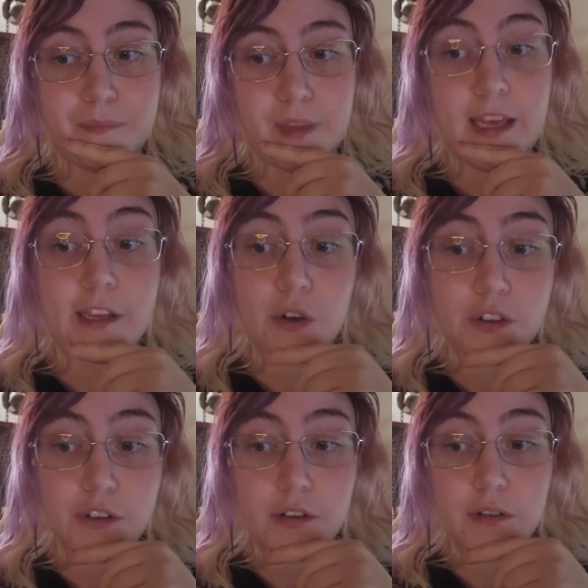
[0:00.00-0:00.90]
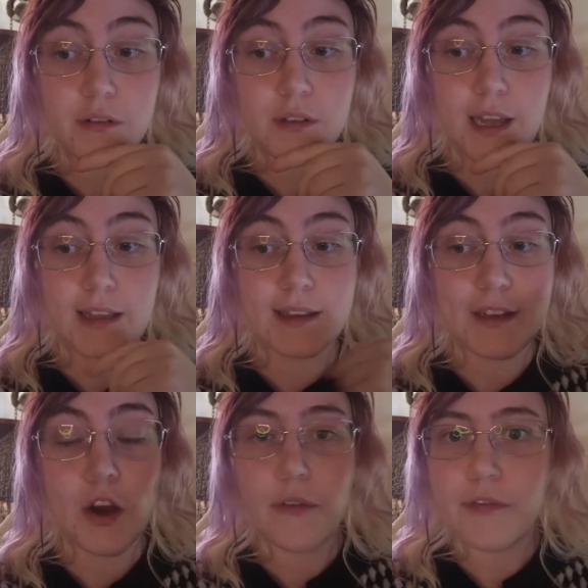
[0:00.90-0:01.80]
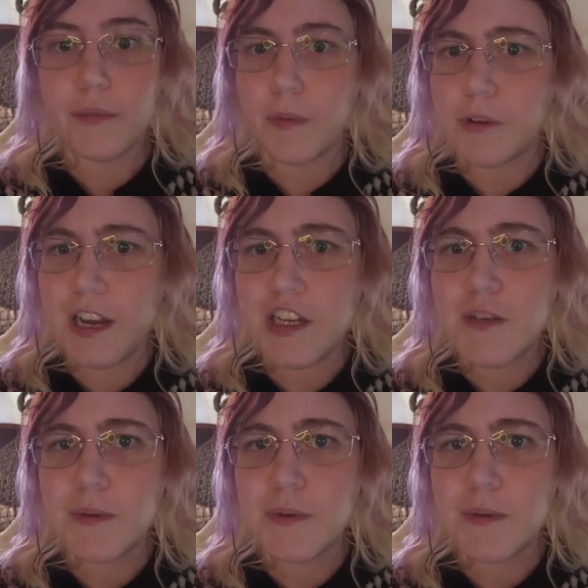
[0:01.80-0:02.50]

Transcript: He could lean over from the bridge,